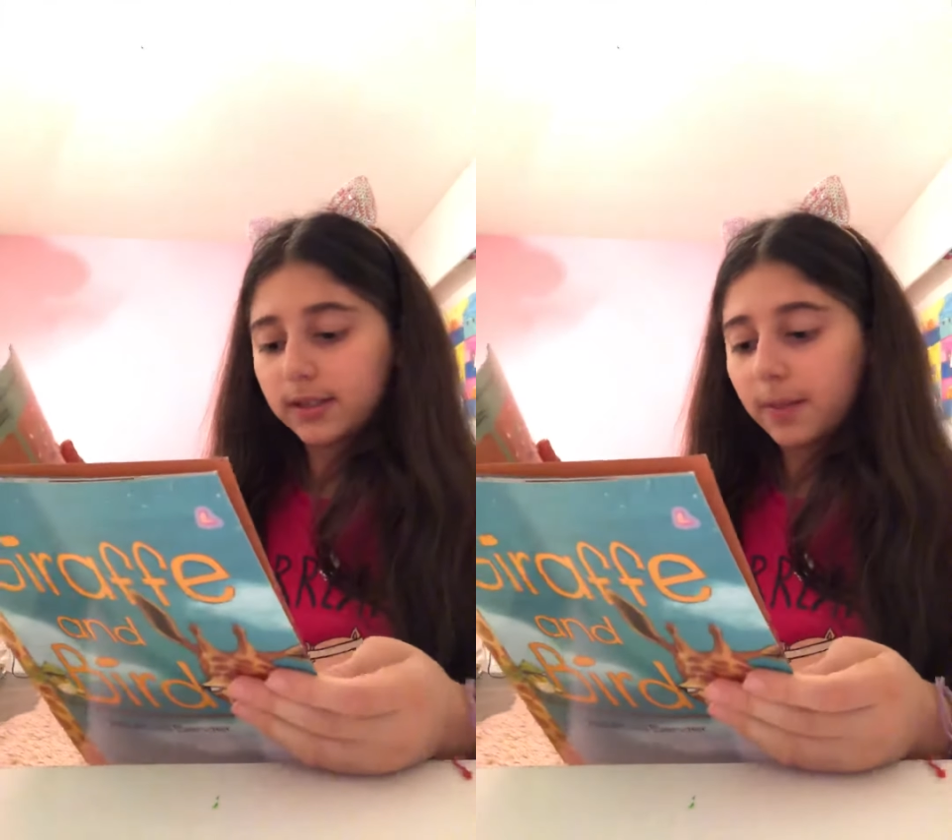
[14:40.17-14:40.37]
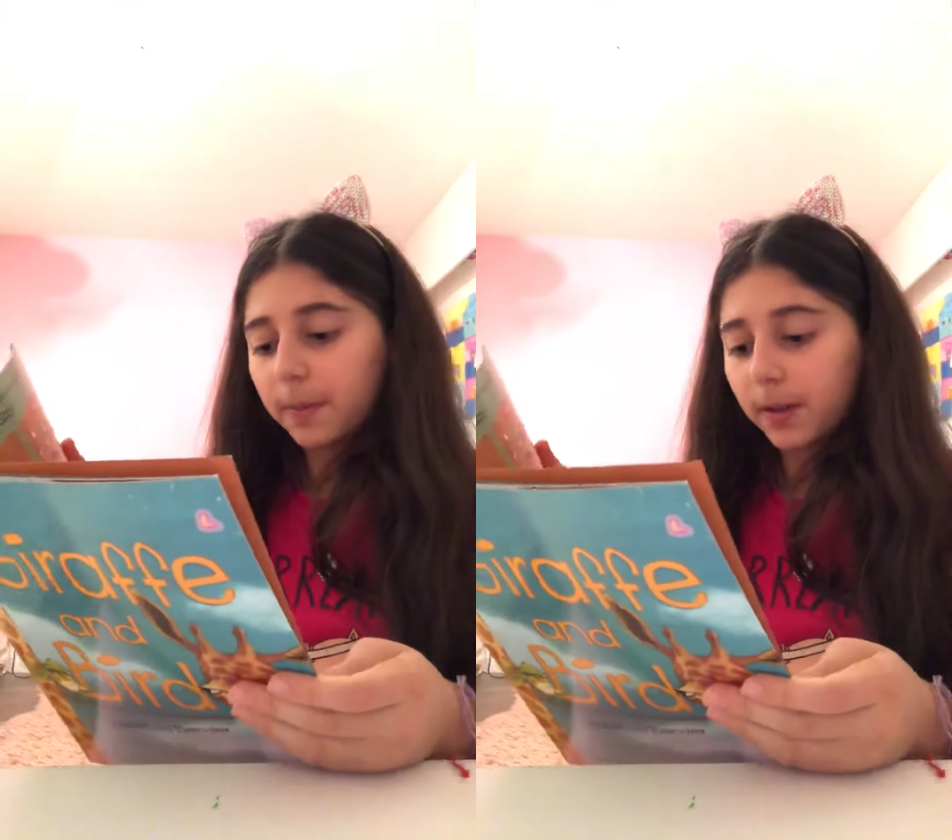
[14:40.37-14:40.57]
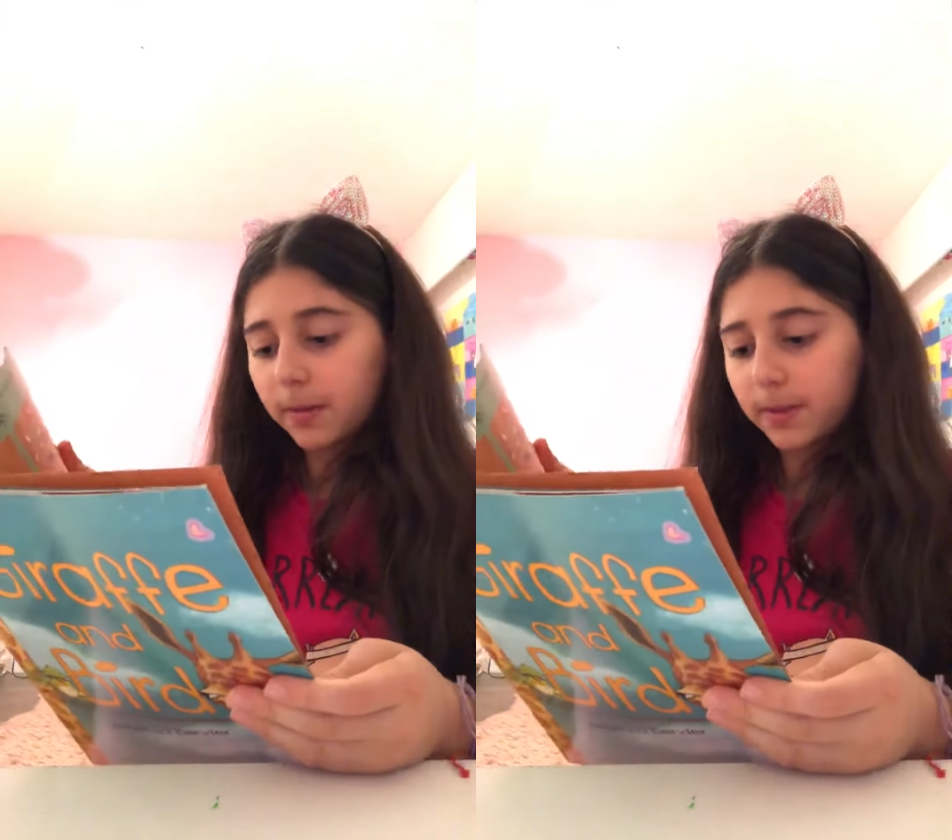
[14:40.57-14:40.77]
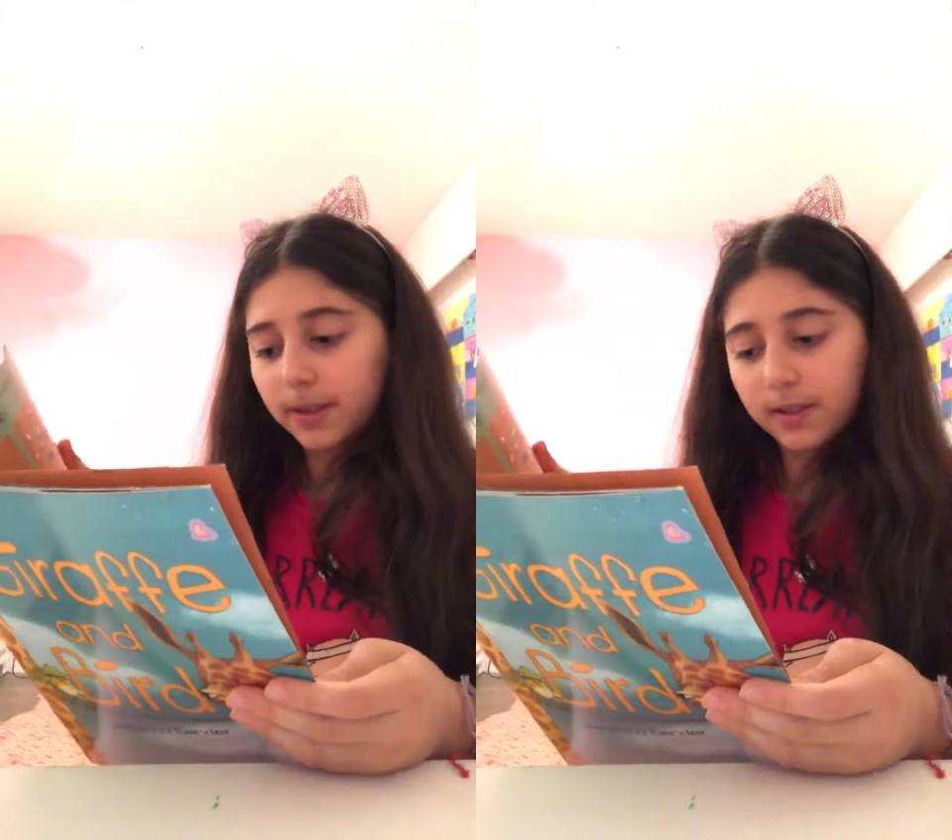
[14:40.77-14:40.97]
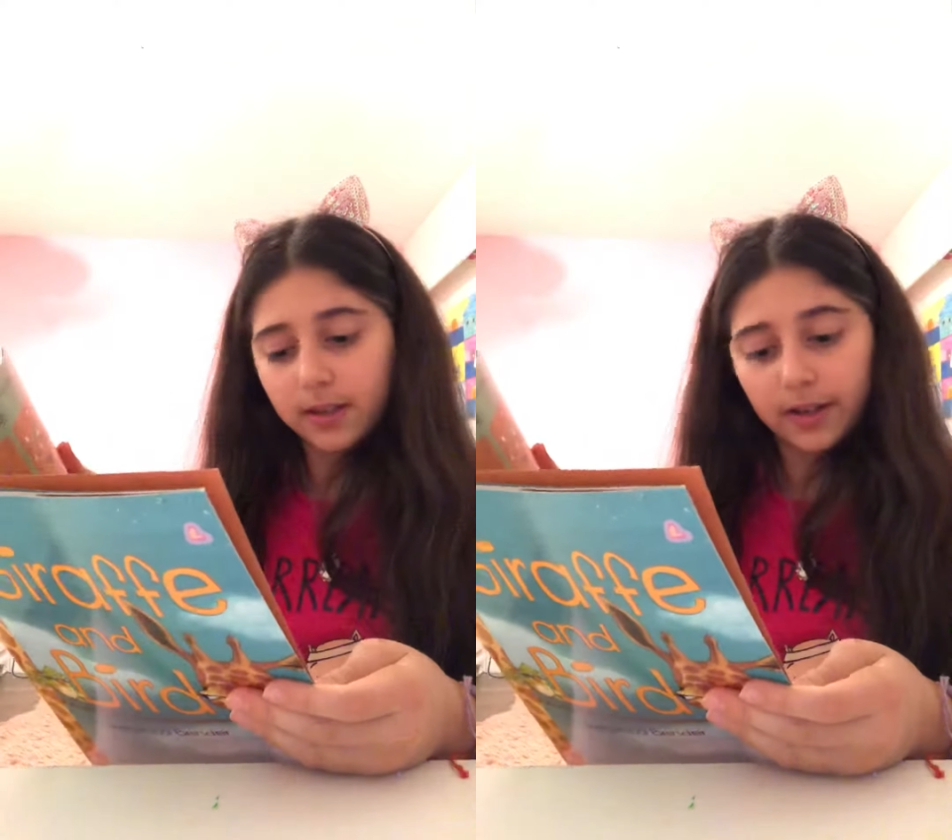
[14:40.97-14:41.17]
the bird with
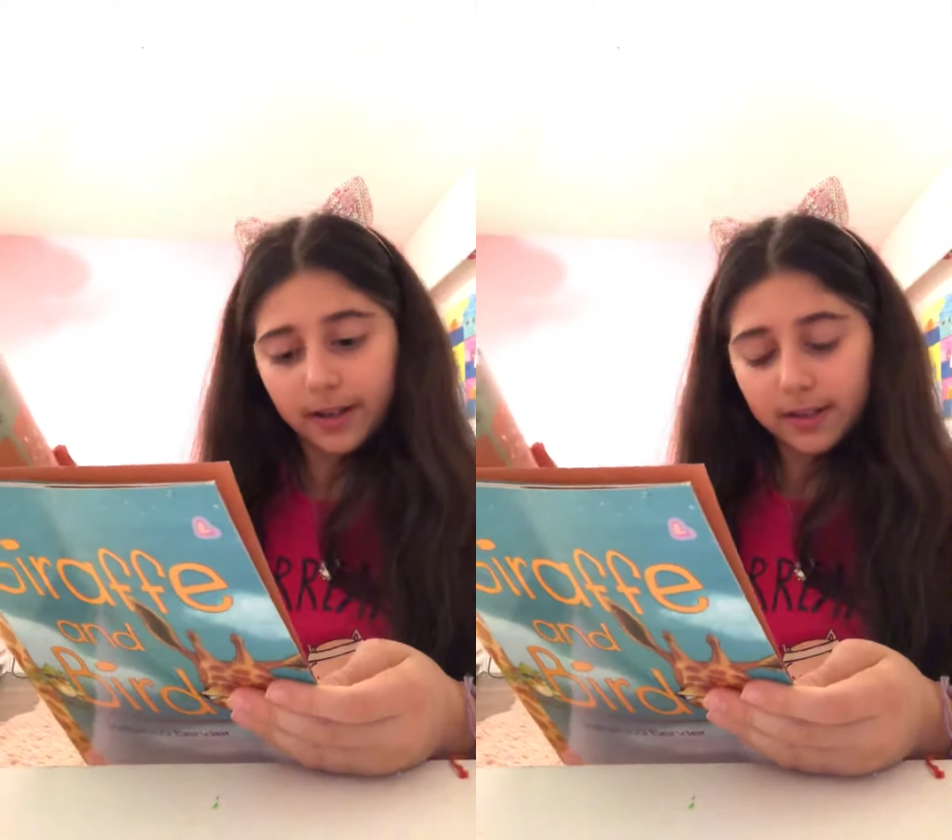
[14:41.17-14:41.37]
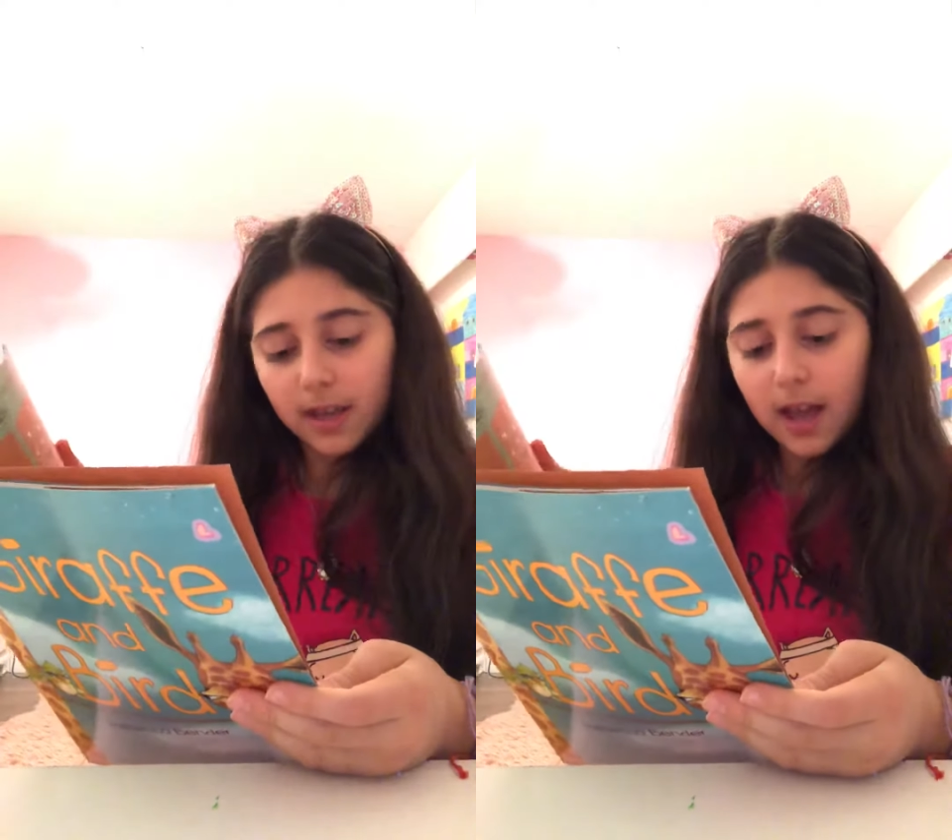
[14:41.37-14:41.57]
his ears,